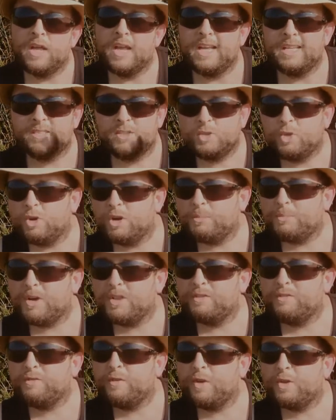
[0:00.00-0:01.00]
It's talking about
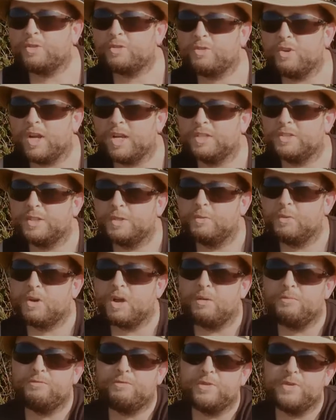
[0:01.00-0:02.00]
the false Christ who will
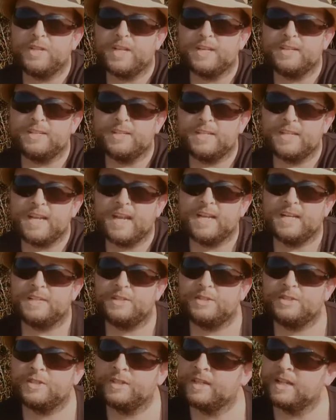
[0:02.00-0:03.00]
come through the end of the
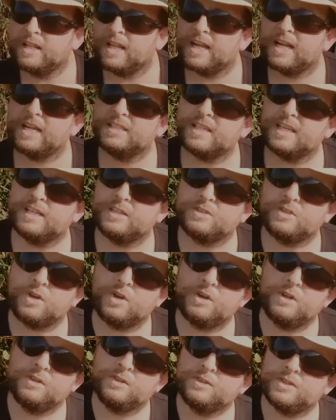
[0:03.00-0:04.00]
age. Like I said, it's
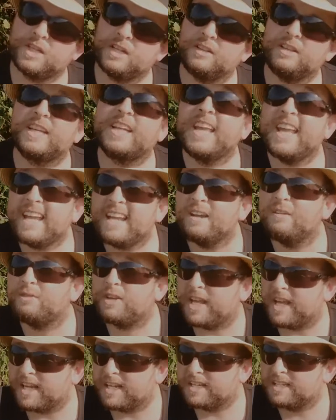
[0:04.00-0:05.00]
not until the King of
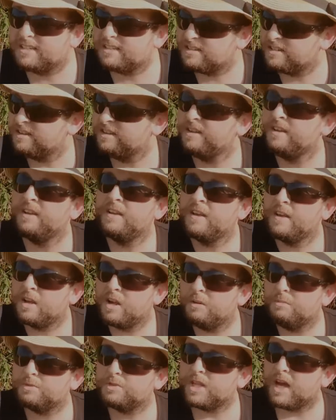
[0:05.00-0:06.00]
Kings
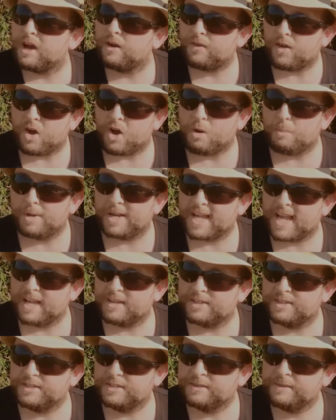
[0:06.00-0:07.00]
comes down at
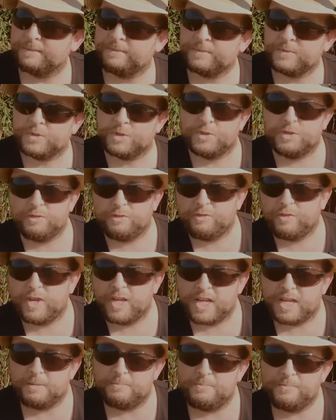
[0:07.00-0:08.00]
Armageddon to
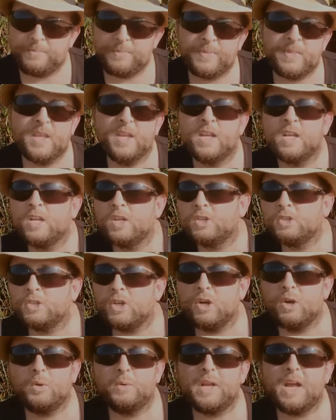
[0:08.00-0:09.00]
defeat him.
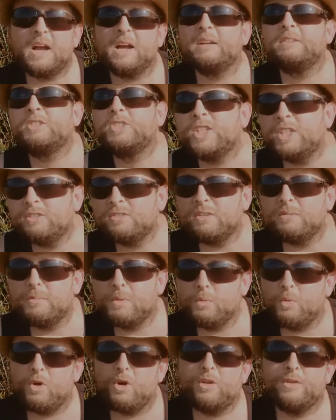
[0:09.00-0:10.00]
So, yeah, seal number
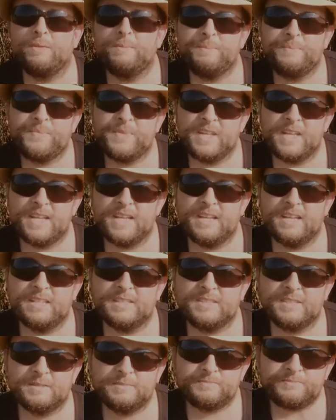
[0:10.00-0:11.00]
one is
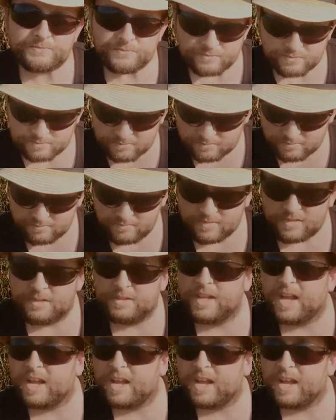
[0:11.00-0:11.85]
the